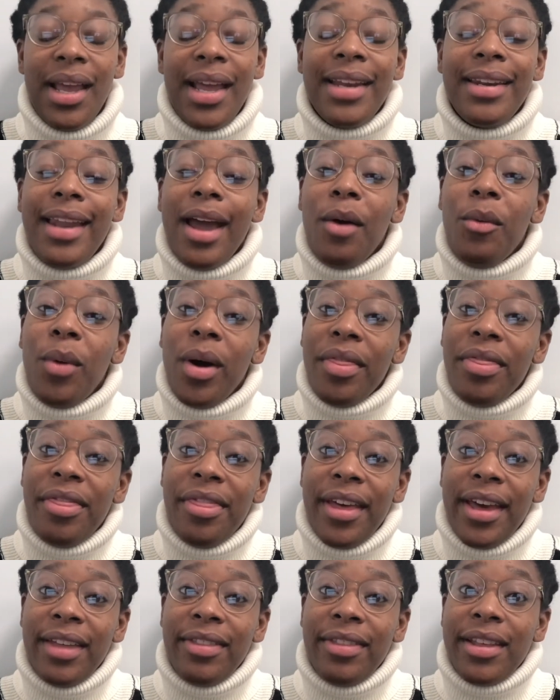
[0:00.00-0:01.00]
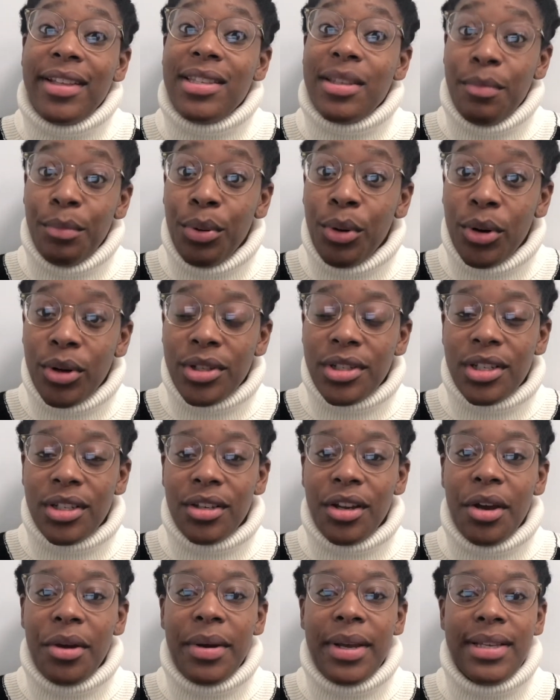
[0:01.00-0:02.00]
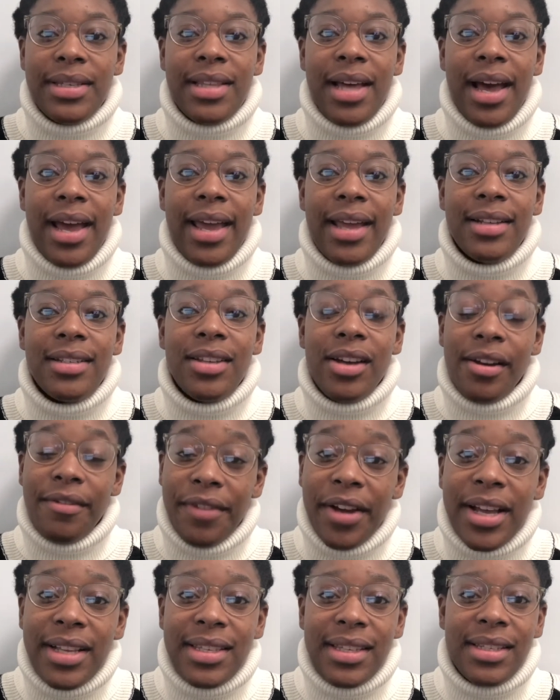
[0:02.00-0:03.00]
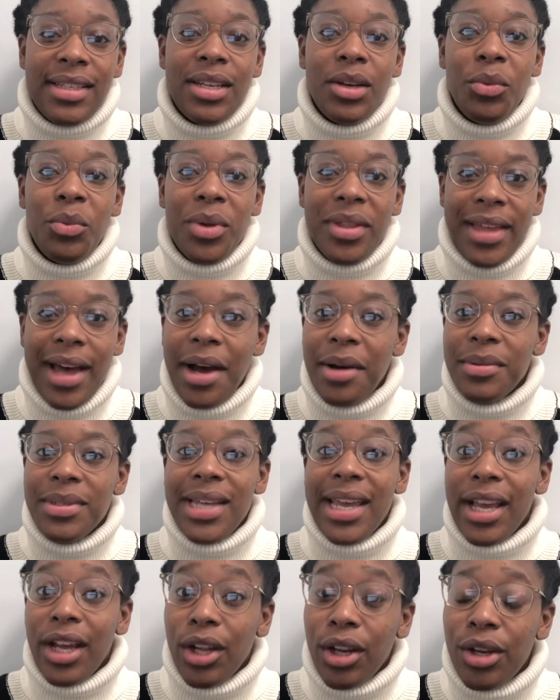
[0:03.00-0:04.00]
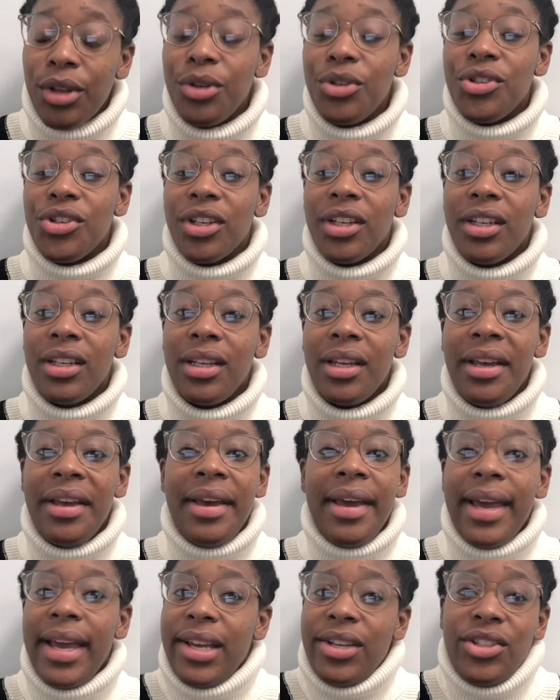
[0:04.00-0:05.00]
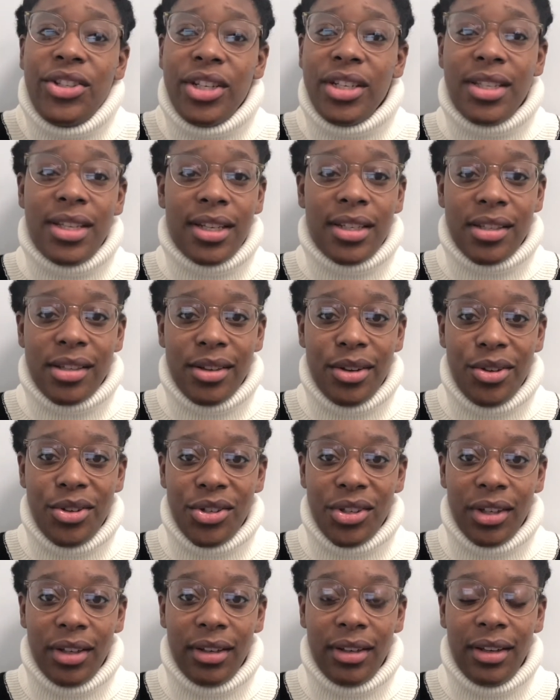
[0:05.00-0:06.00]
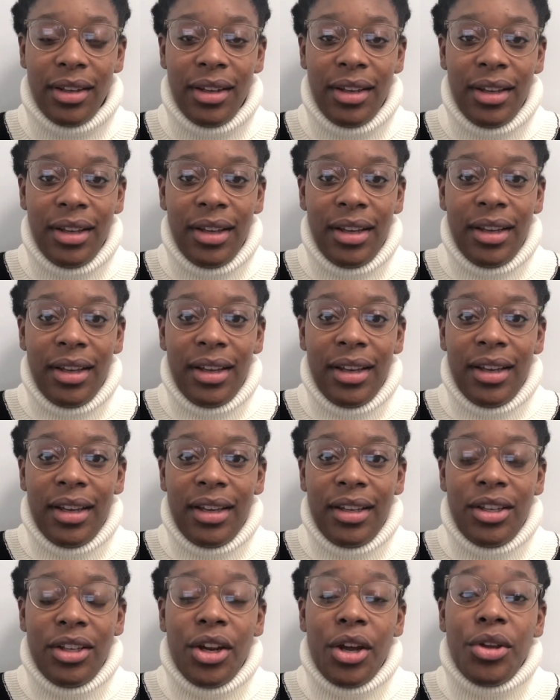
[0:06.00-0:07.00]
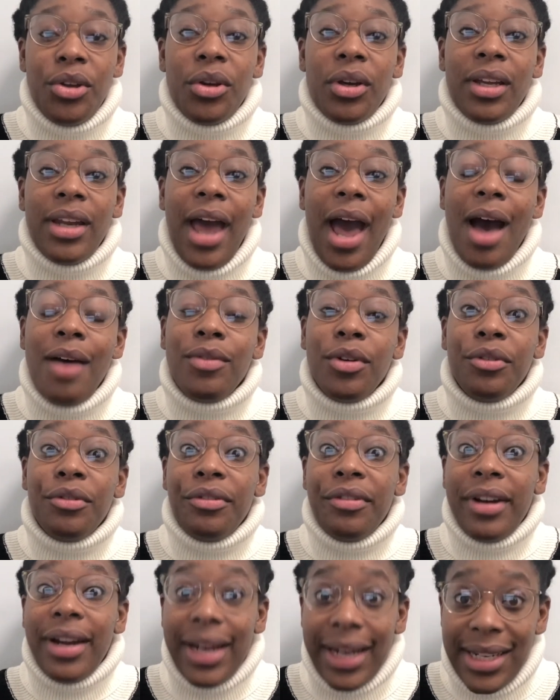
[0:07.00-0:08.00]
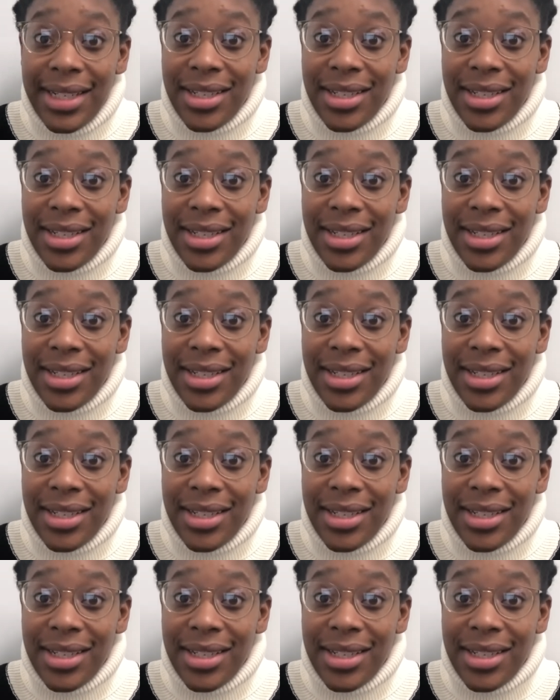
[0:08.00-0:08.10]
Now, one thing that's important to note is that diversity without inclusion is just exclusion. You know, you can have a really